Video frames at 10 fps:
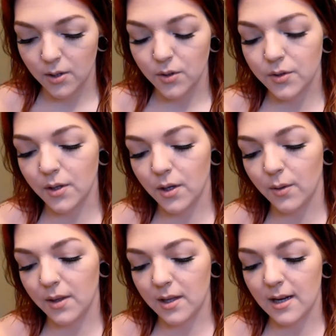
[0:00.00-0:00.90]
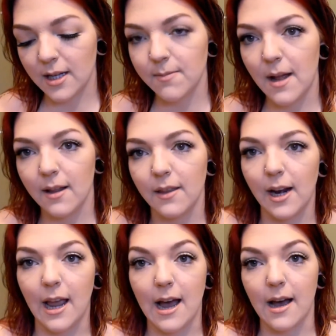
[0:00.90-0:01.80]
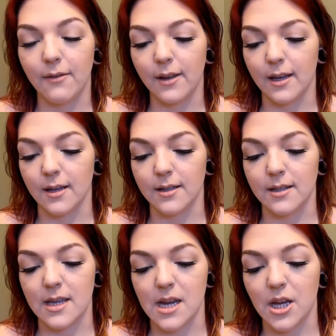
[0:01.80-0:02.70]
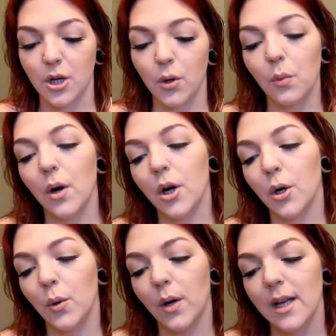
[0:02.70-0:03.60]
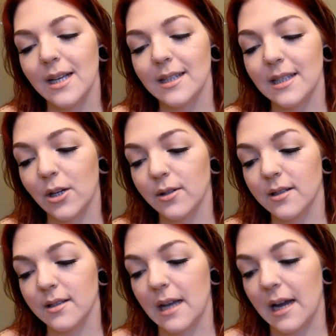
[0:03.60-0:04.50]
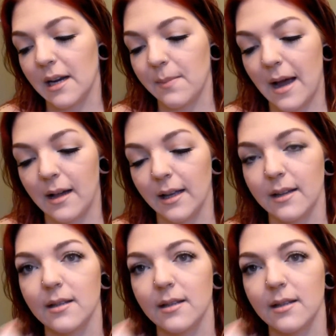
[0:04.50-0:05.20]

So the next palette that I have is the Quo Secret Society palette.